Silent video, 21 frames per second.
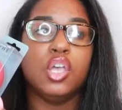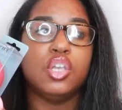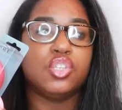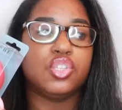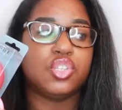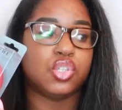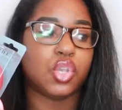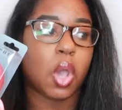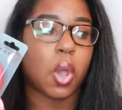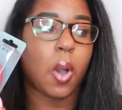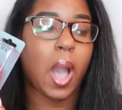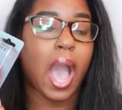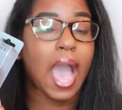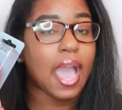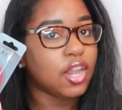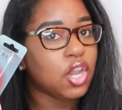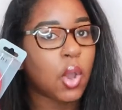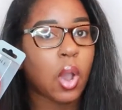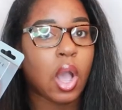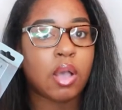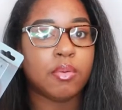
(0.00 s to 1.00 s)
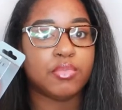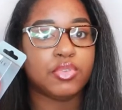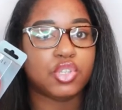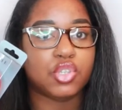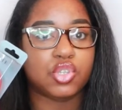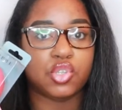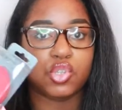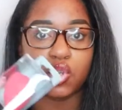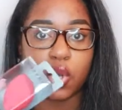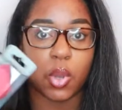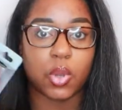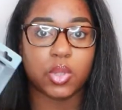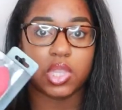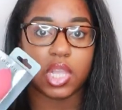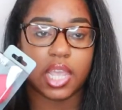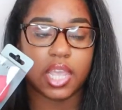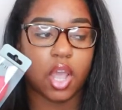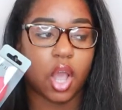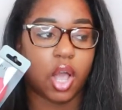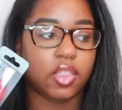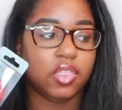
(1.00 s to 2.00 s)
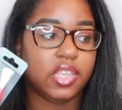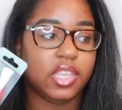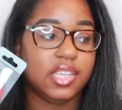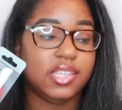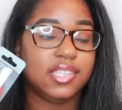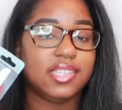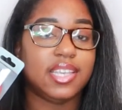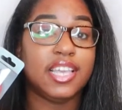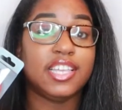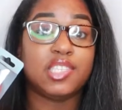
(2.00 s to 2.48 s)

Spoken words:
So I know I'm so late on this.